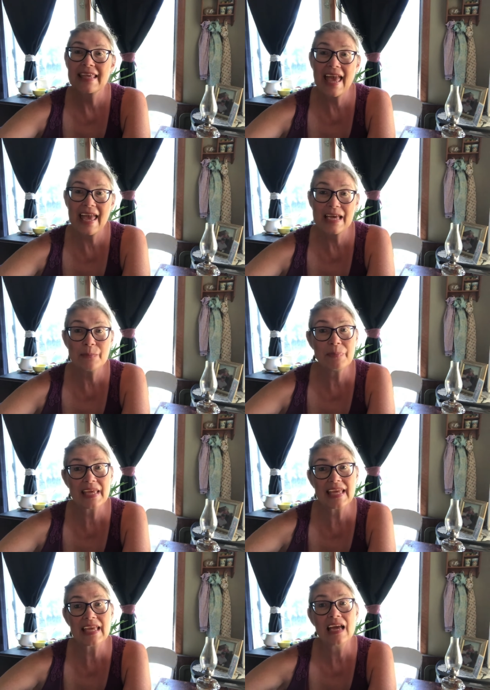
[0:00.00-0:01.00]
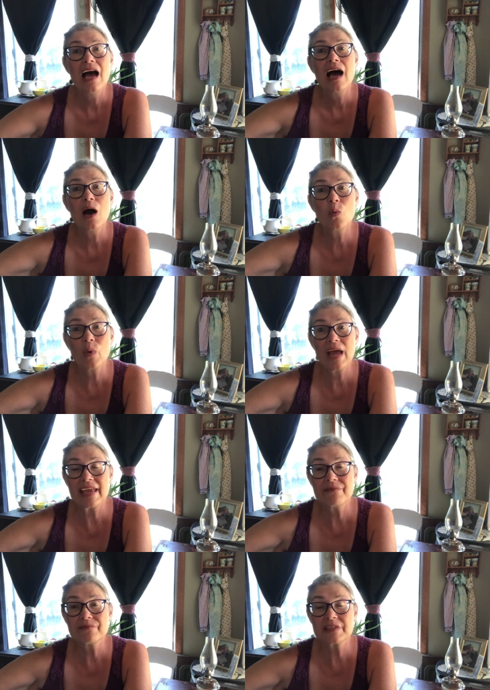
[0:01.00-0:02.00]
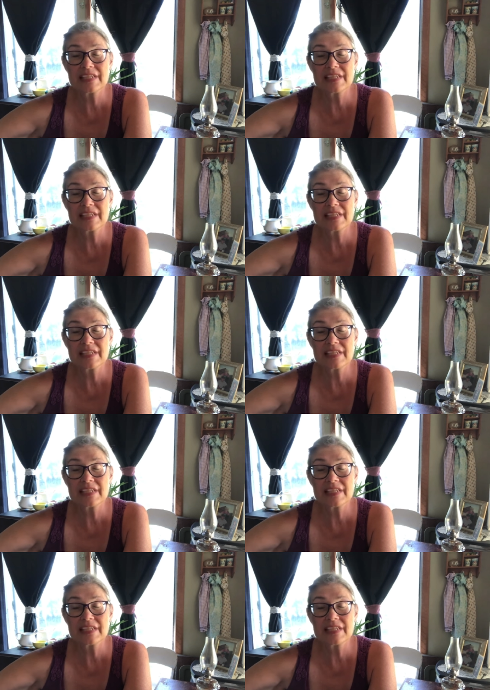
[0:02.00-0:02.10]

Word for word: can be a way